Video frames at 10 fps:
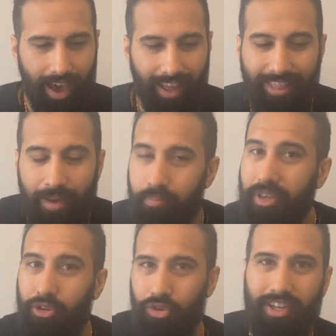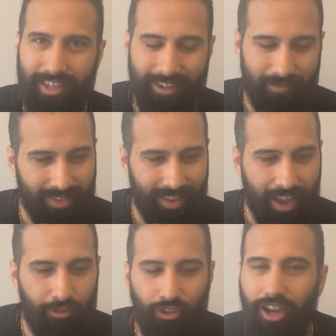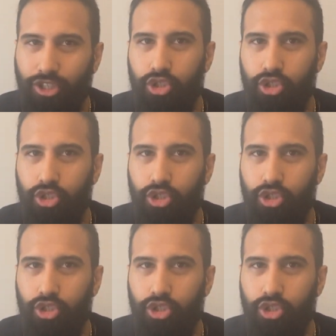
and then be greedy and find